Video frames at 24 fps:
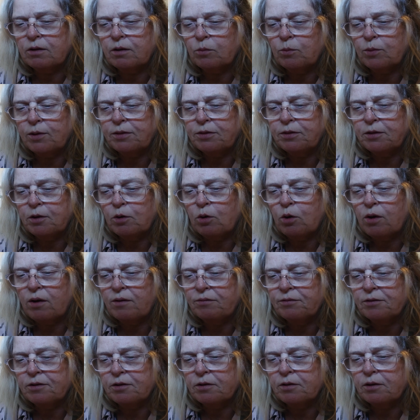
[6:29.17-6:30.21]
with their
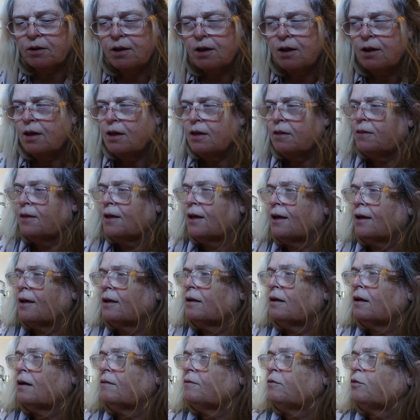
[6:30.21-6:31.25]
offer
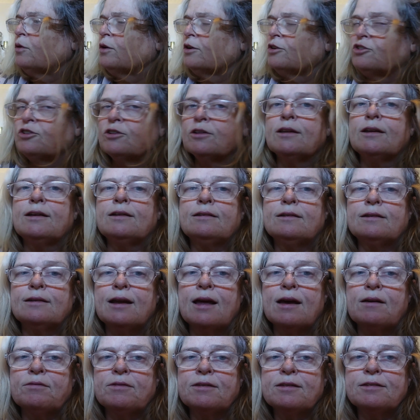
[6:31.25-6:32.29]
that unfortunately didn't
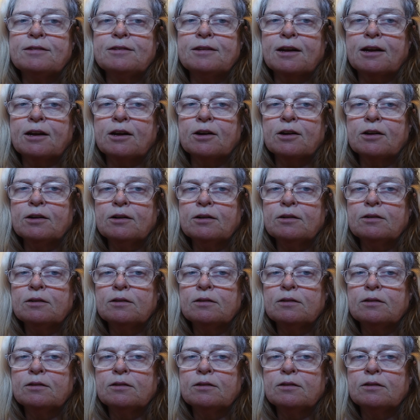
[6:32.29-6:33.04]
have the sticker,